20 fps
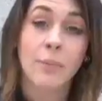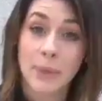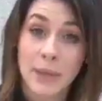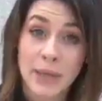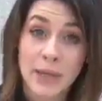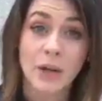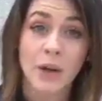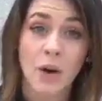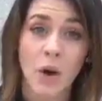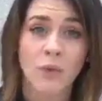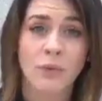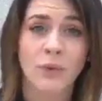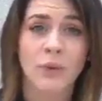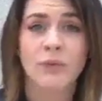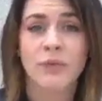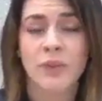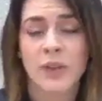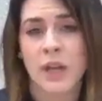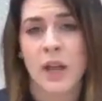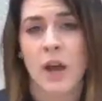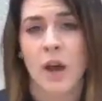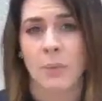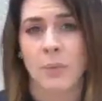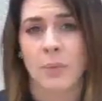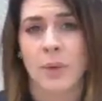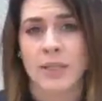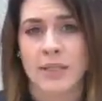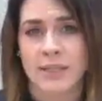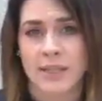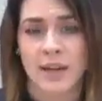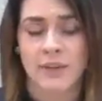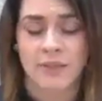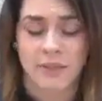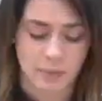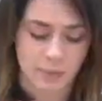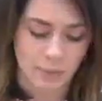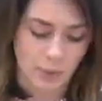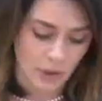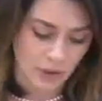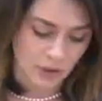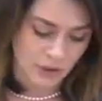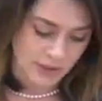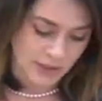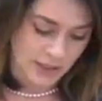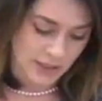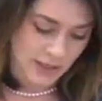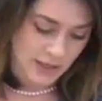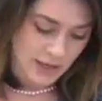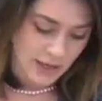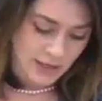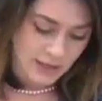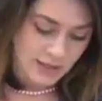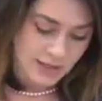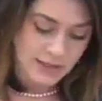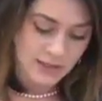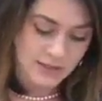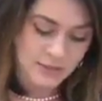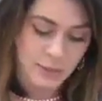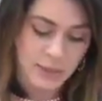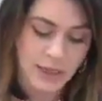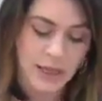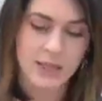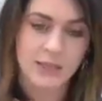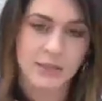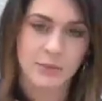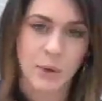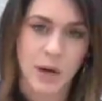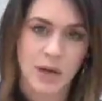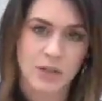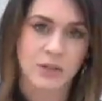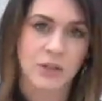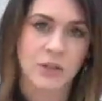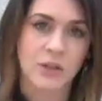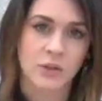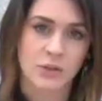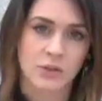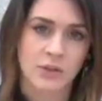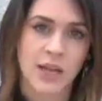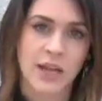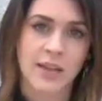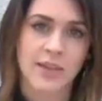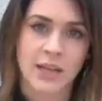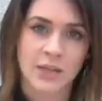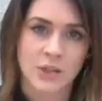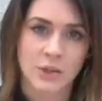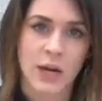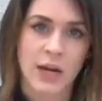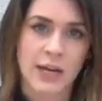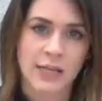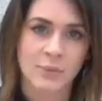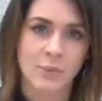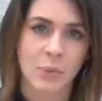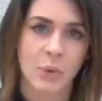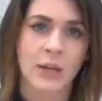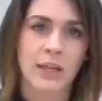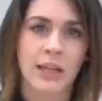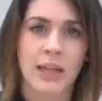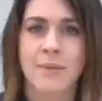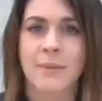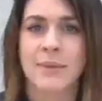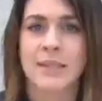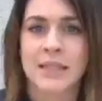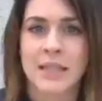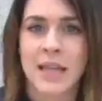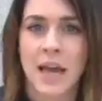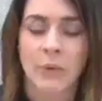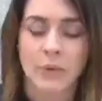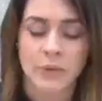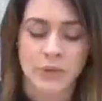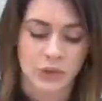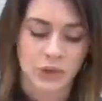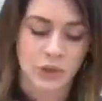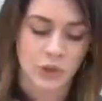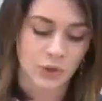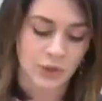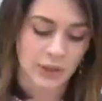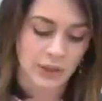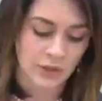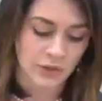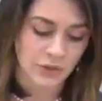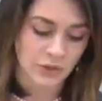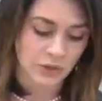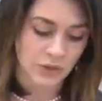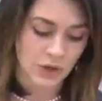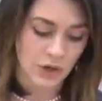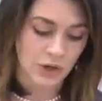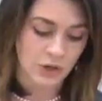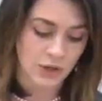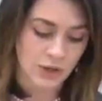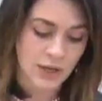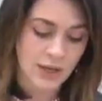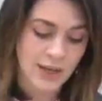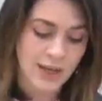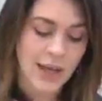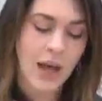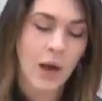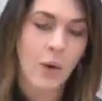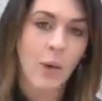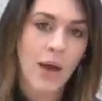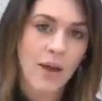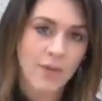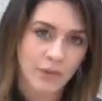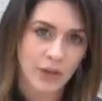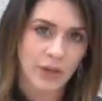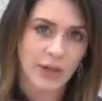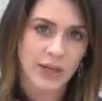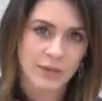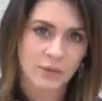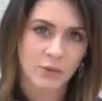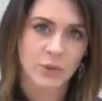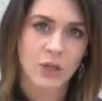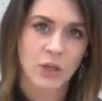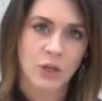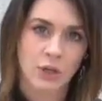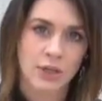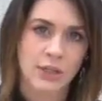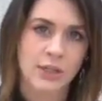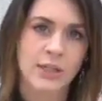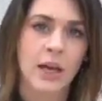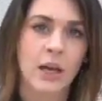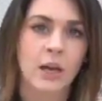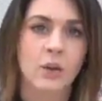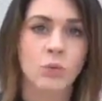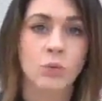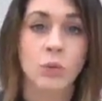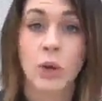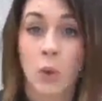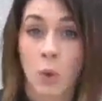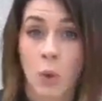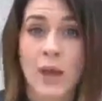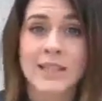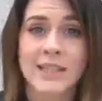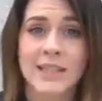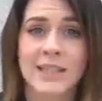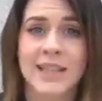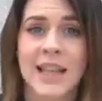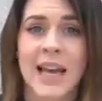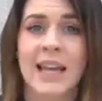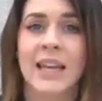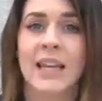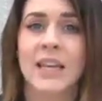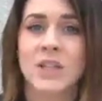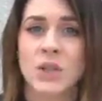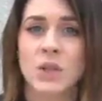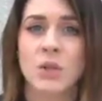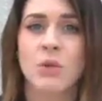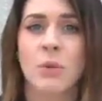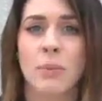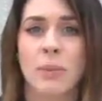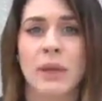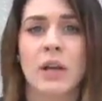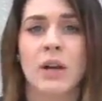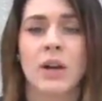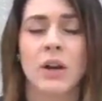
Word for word: appear over video instead of in person. This is because prosecutors say that transporting him is now a security concern. However, his attorneys uh, requested that he do